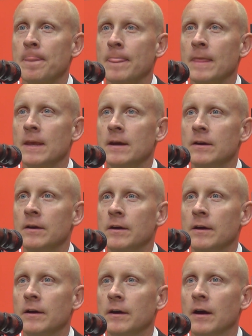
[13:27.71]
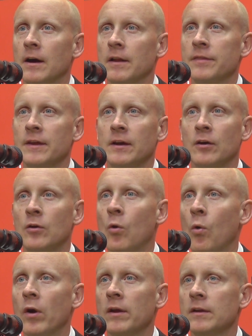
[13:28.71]
I think
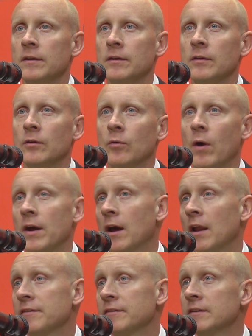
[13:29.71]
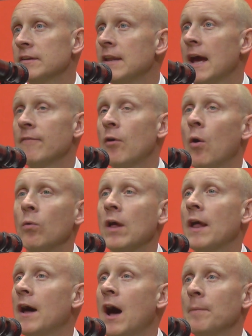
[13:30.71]
Okoye, quite honestly, didn't have a whole
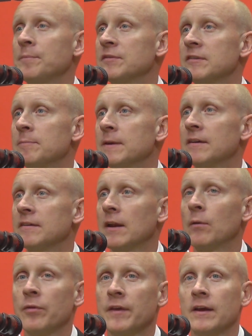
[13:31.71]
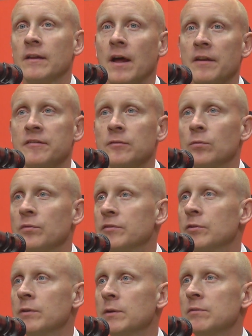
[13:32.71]
lot of options because I don't think a lot of schools
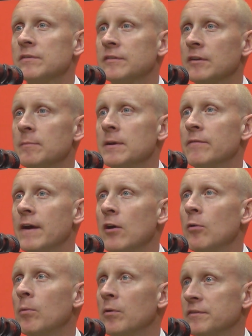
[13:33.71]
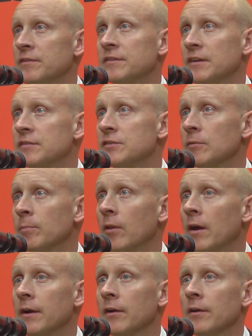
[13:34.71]
knew he was going to be available as a sixth-year
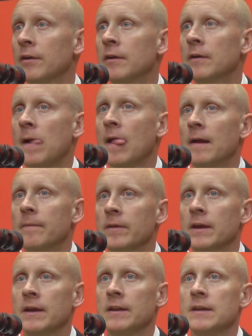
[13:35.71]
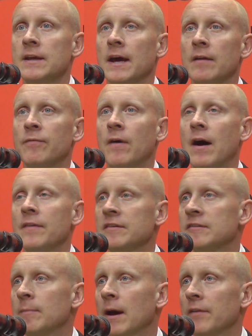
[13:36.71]
player. And he had a
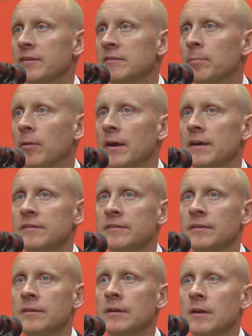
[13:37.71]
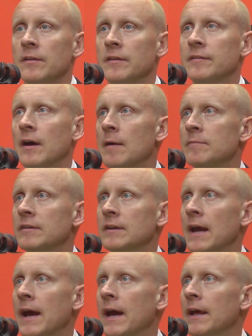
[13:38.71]
fondness about this place and the times that
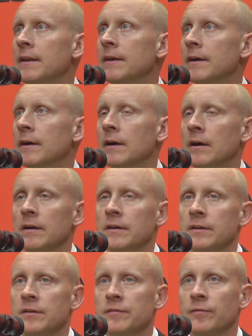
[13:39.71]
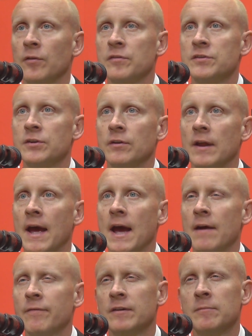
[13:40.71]
he had in his first year and a
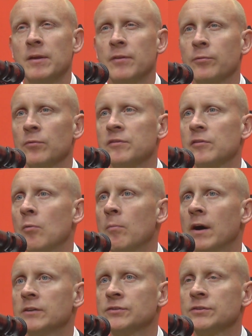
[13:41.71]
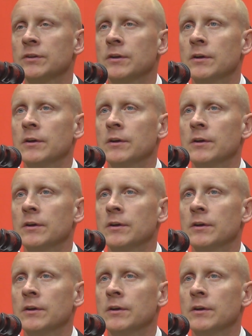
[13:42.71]
half, and he'd been through so much, you